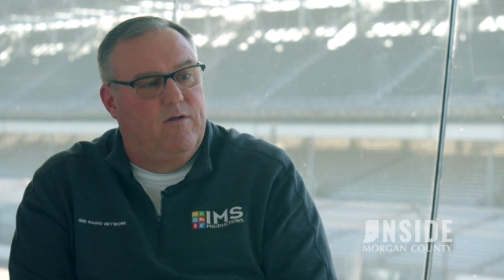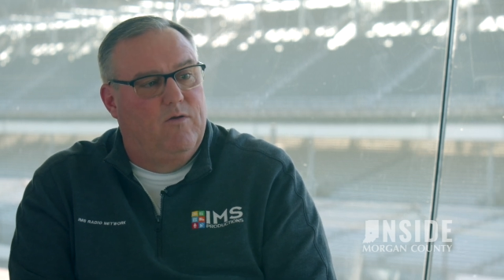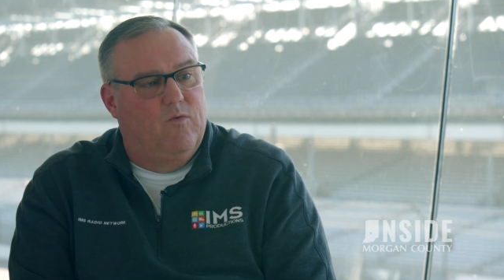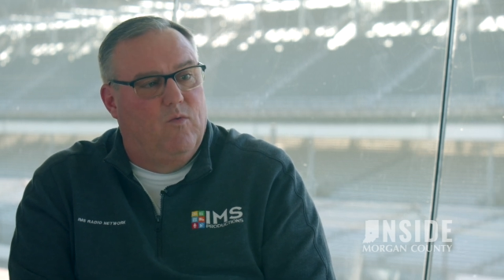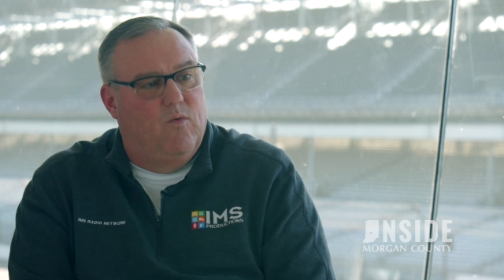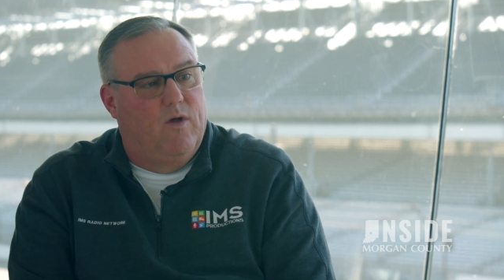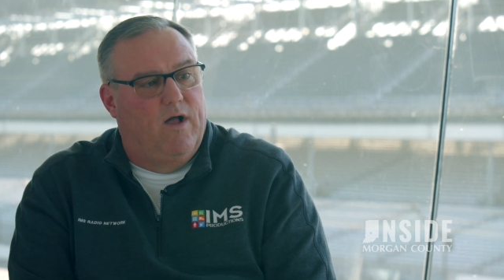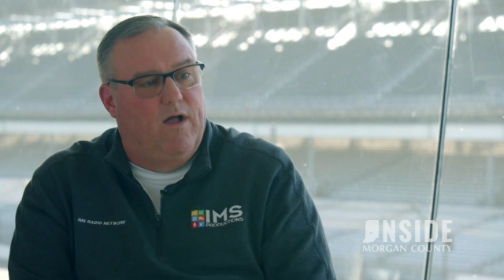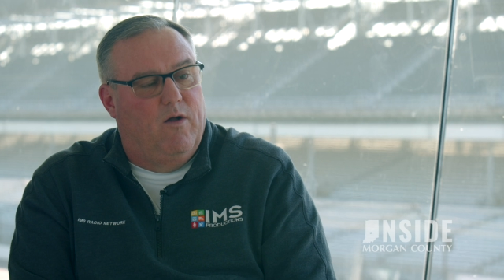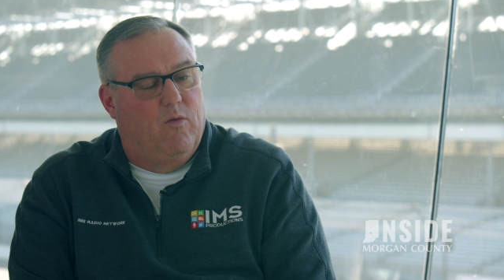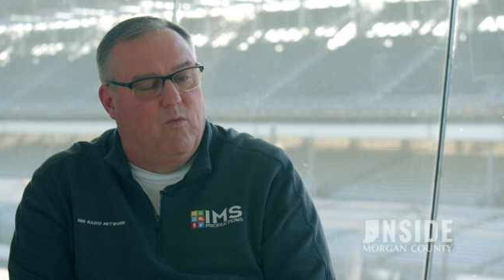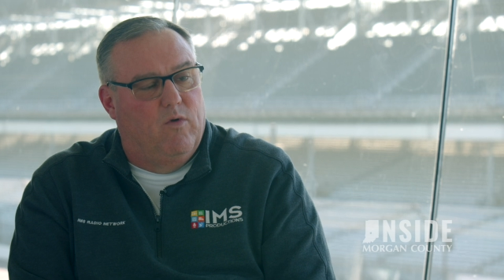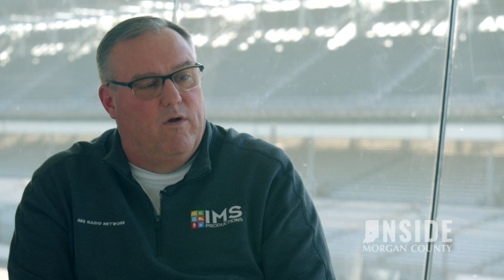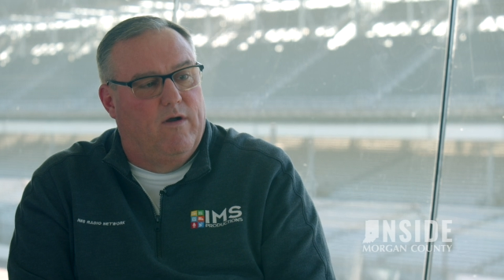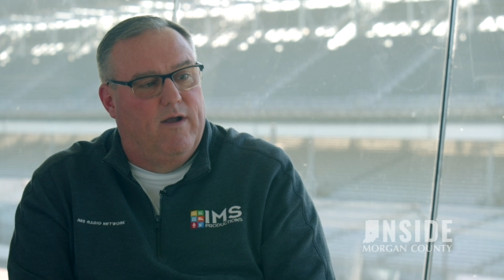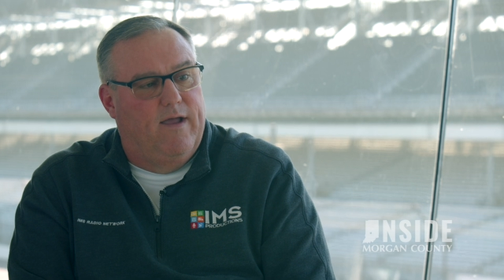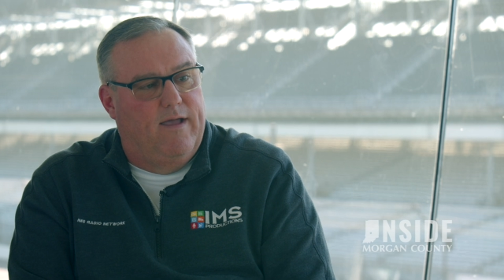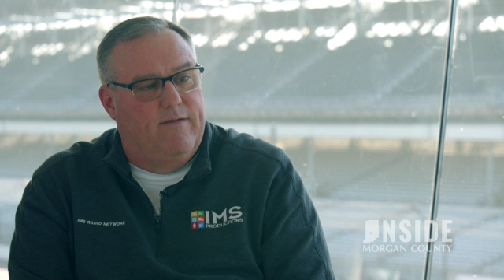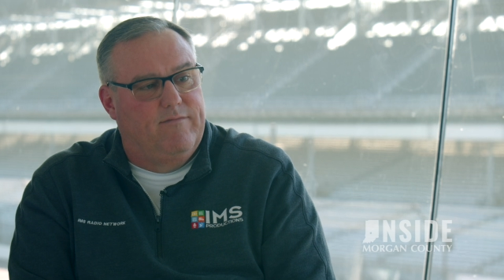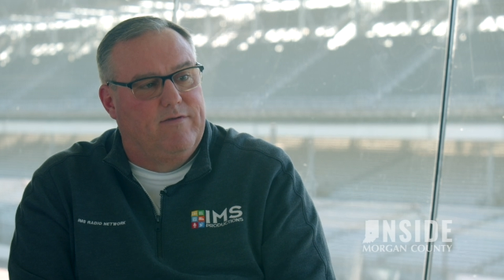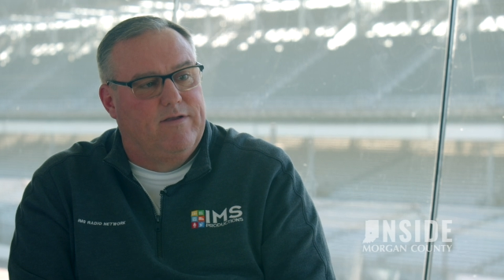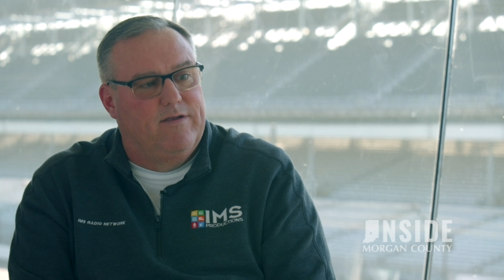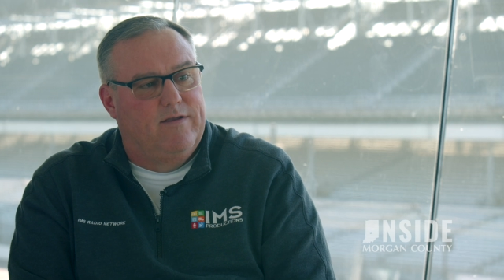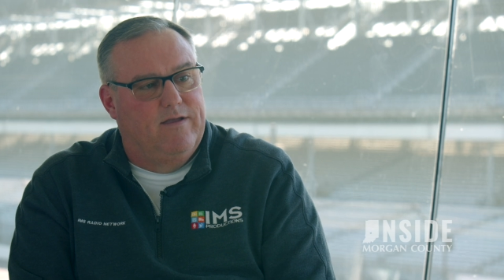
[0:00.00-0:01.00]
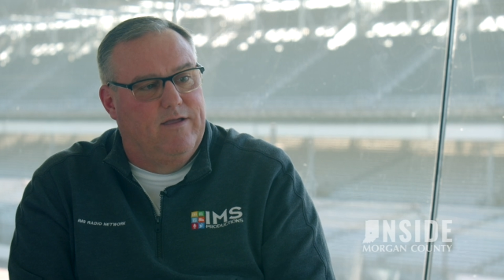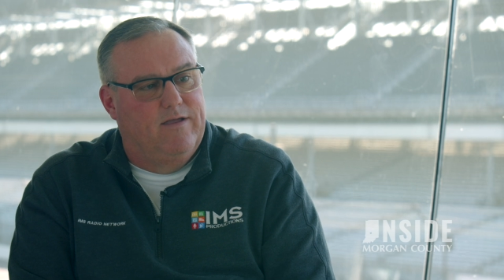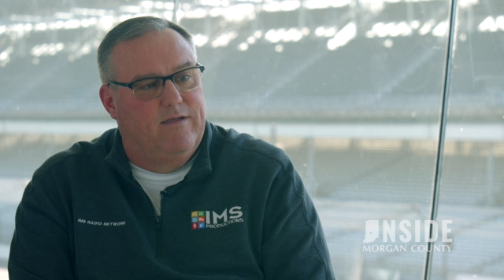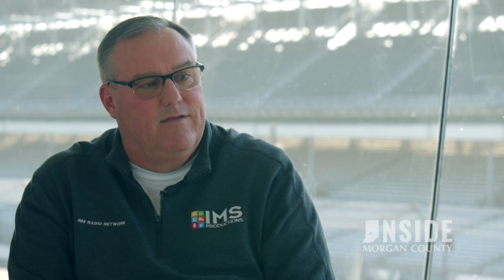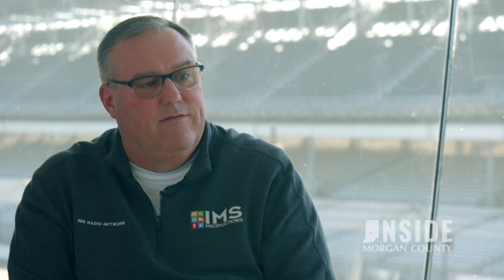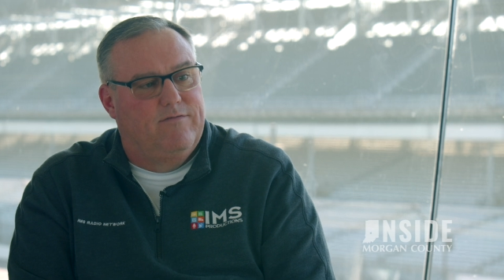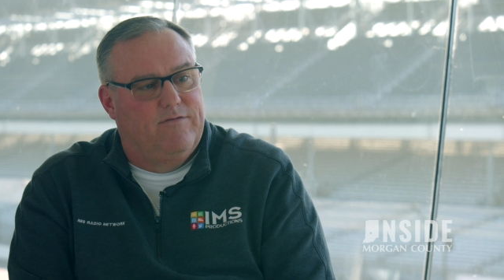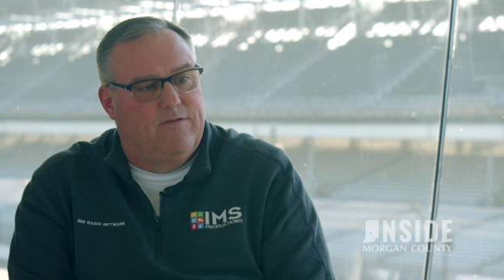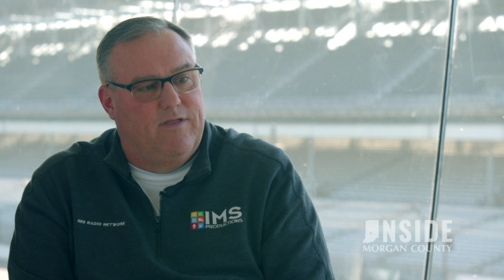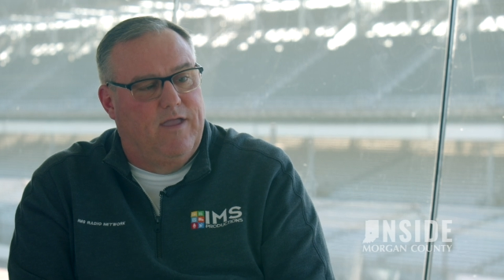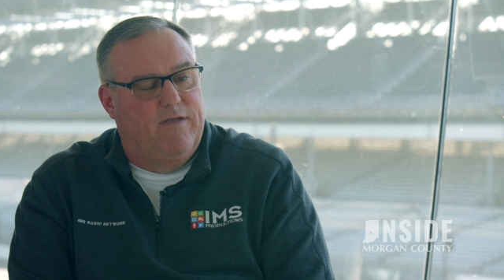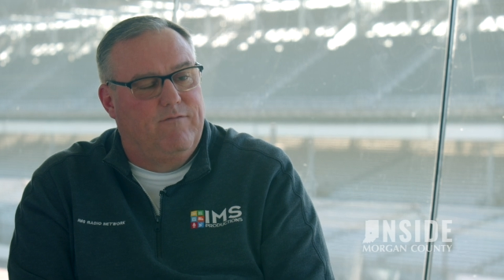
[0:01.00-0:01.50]
while we're having to
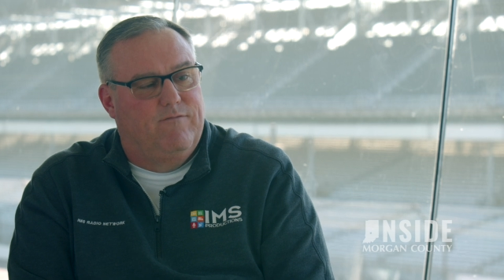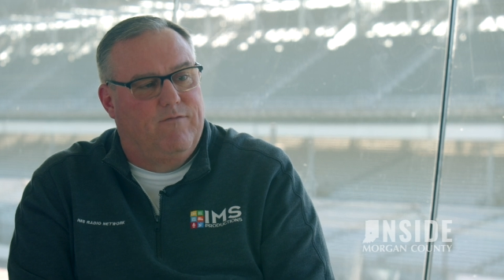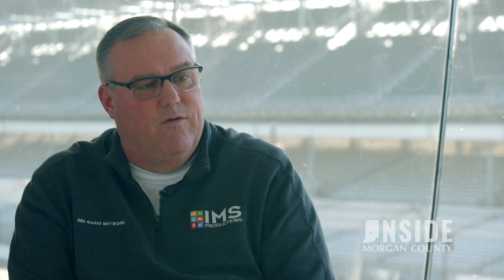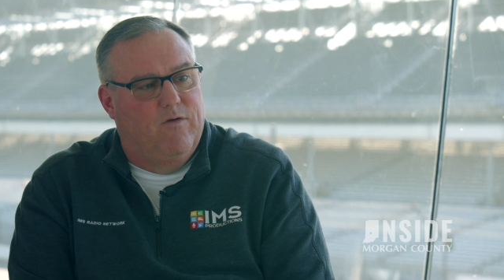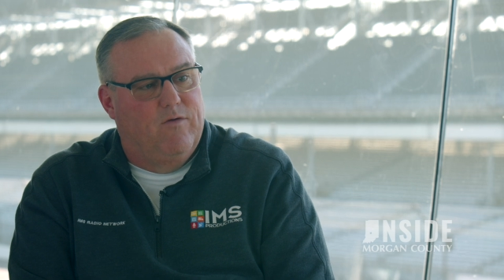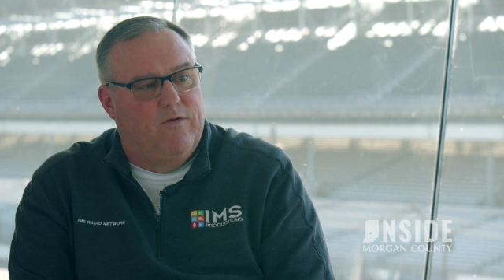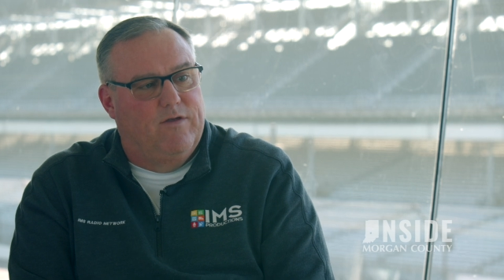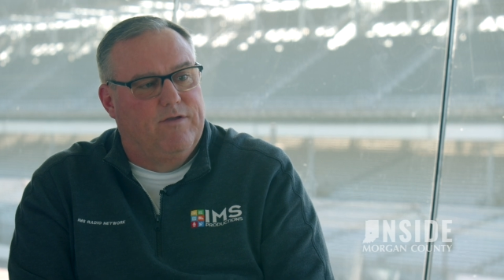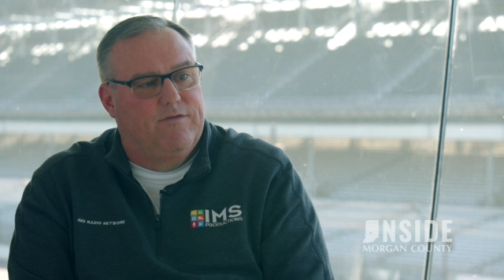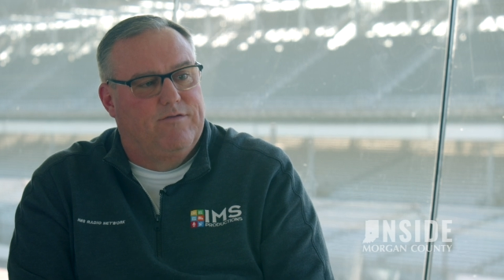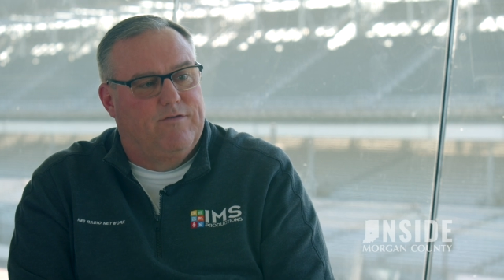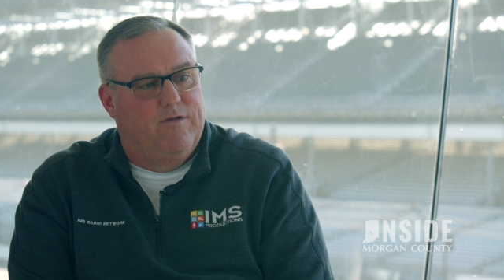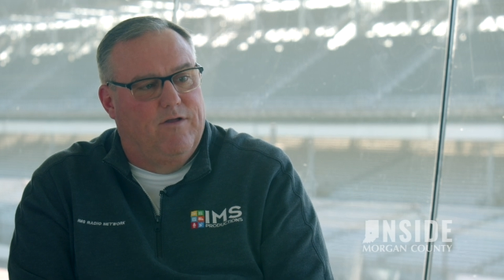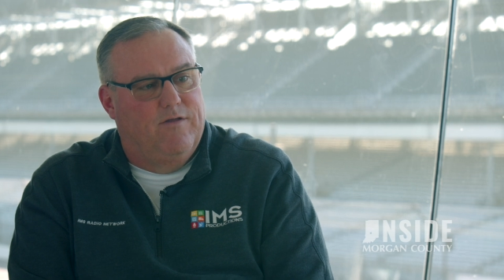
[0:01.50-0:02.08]
stay focused